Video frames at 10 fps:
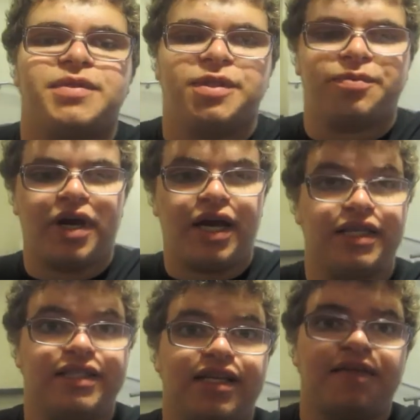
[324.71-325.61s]

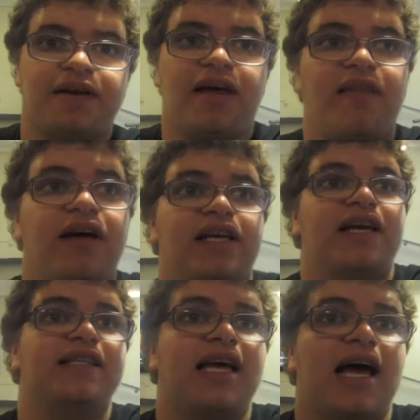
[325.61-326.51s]
Surprise, nothing unlucky
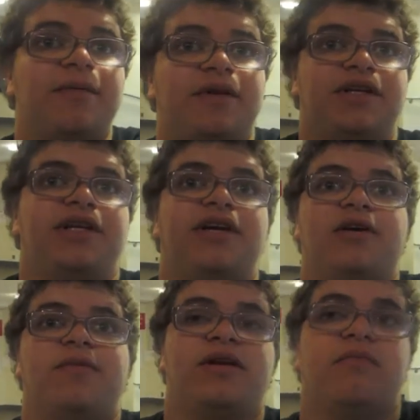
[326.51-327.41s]
has happened in here.
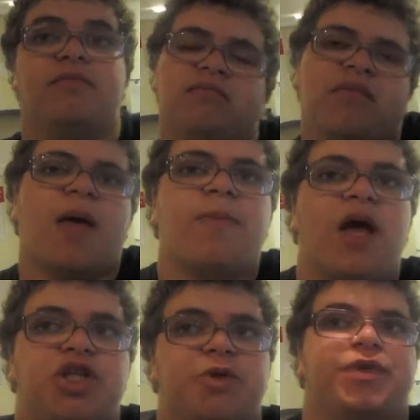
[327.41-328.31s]
I mean, I'm
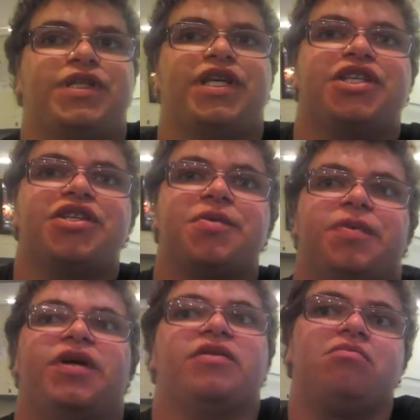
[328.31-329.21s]
not superstitious,
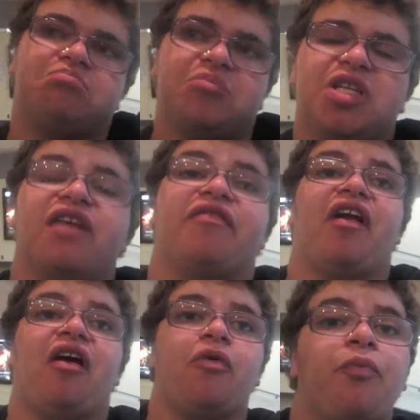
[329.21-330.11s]
but never
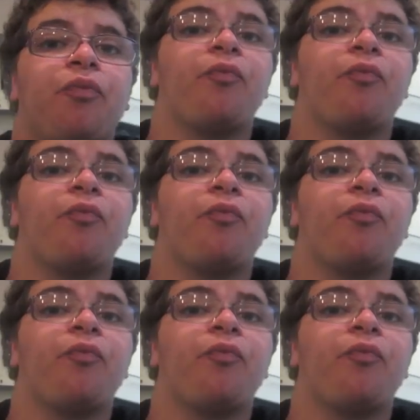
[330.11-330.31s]
know.